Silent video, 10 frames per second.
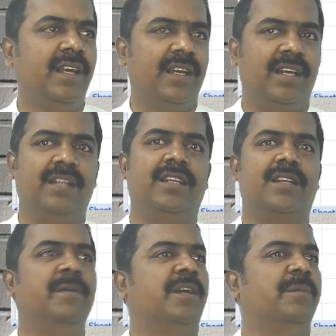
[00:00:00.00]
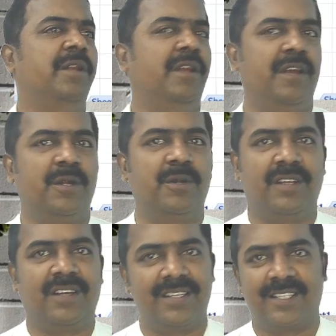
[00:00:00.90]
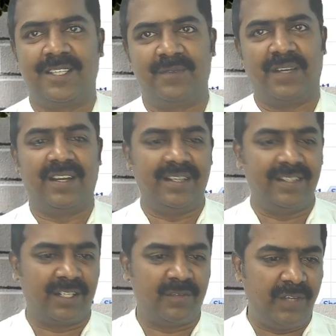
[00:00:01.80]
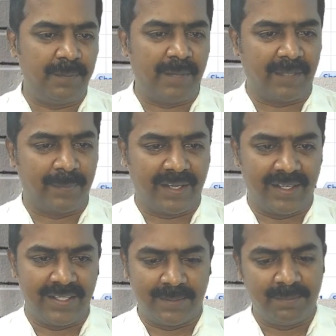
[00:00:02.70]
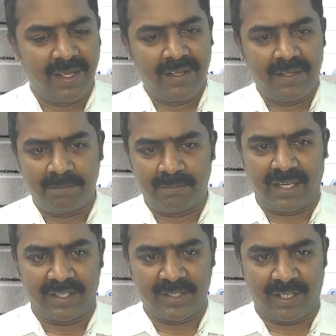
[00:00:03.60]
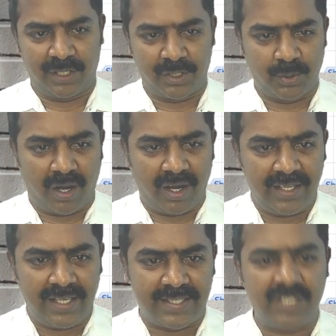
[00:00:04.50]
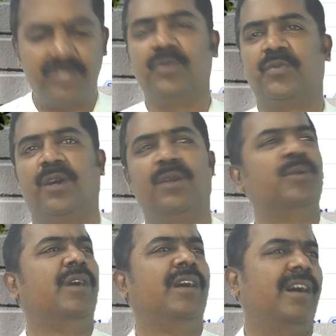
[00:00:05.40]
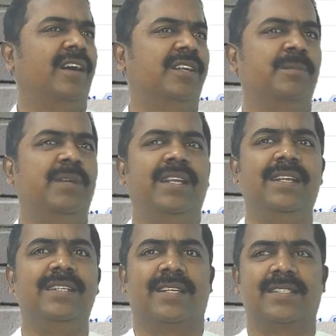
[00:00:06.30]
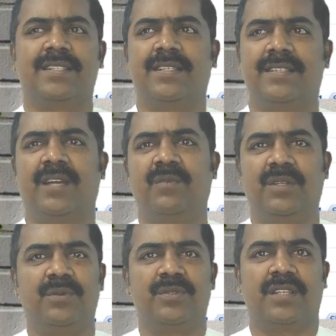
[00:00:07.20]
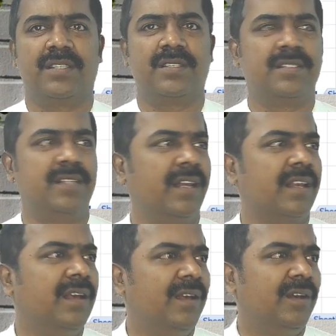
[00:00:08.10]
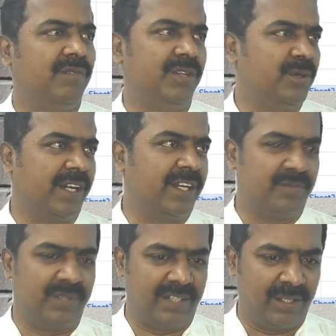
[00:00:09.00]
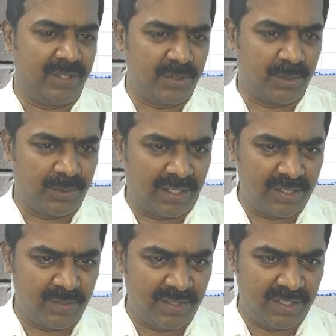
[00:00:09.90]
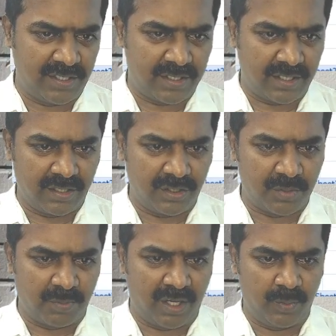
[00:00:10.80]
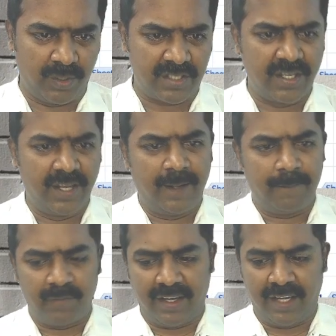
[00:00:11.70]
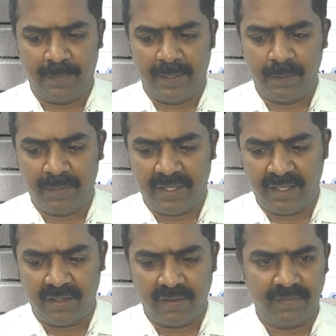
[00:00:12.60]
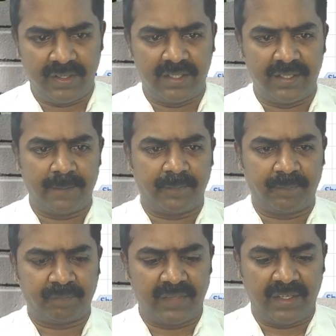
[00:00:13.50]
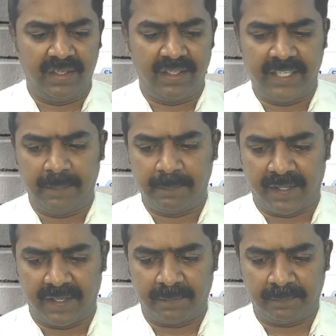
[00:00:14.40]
it uh, will be communicated to the concerned faculty. That feedback mechanism matters a lot. So all these things you follow, automatically success is there with you. Success is there with you kind of a thing. So that is with this uh, small words, let me to begin uh, with the learning part.